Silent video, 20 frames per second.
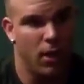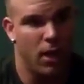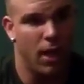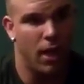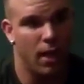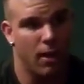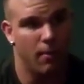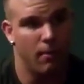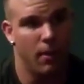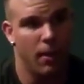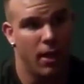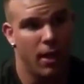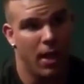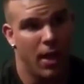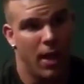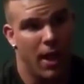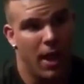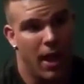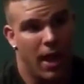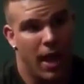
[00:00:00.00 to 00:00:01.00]
And
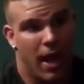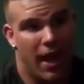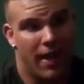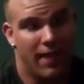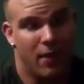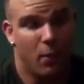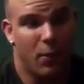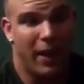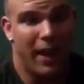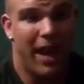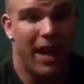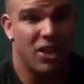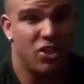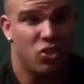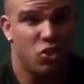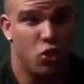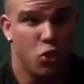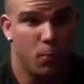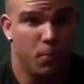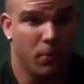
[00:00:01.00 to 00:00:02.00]
then when I got
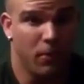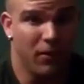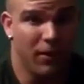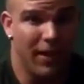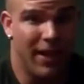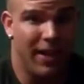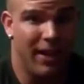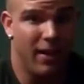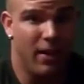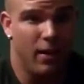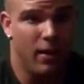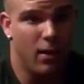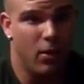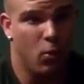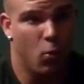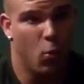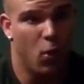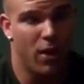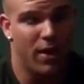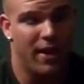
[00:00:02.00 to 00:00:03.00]
super lean,
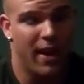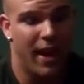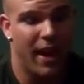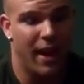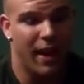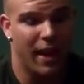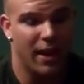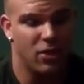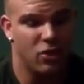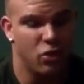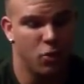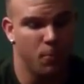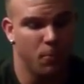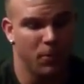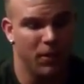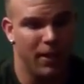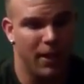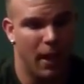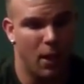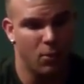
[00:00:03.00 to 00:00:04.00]
one day I got super
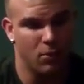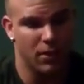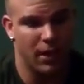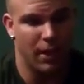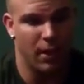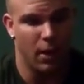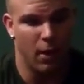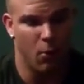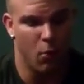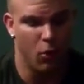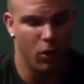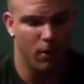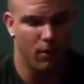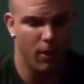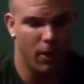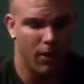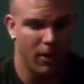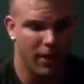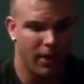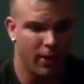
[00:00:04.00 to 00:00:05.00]
lean. I woke up a
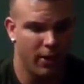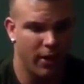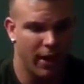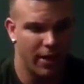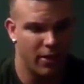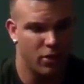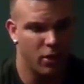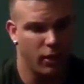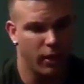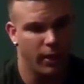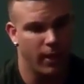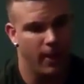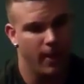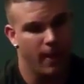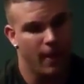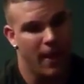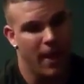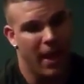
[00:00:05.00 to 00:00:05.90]
lot leaner and I took it.